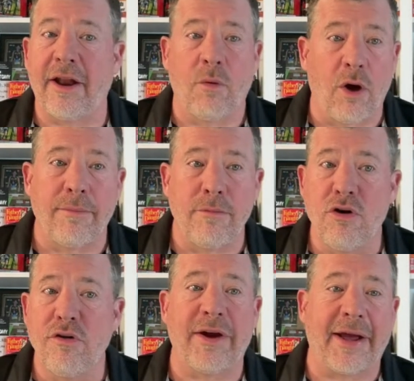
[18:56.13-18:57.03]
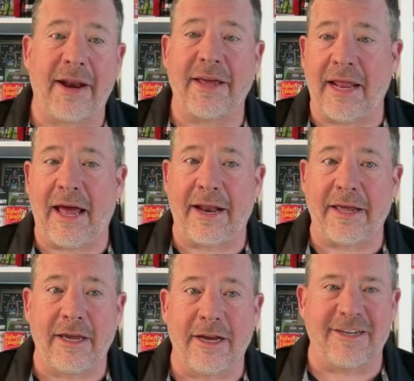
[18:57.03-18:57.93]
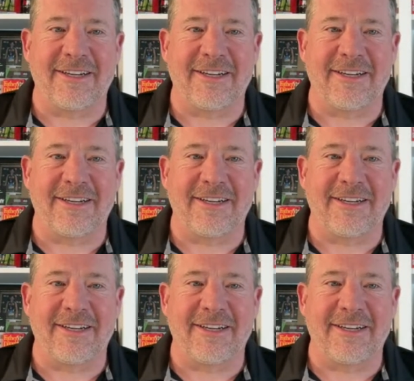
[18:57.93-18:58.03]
I want to move. I got to get out of here.